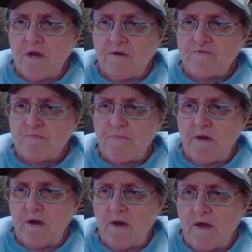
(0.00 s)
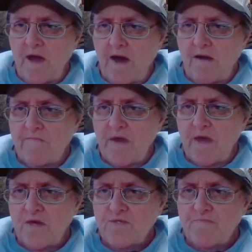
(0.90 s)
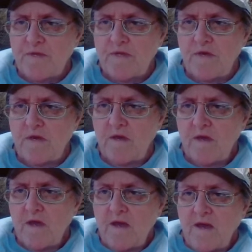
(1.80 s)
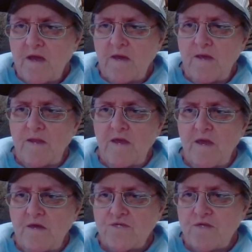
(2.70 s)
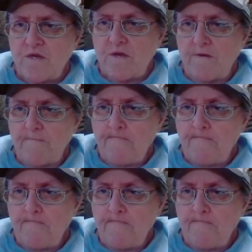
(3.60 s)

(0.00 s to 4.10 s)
I have ASPD and ADHD,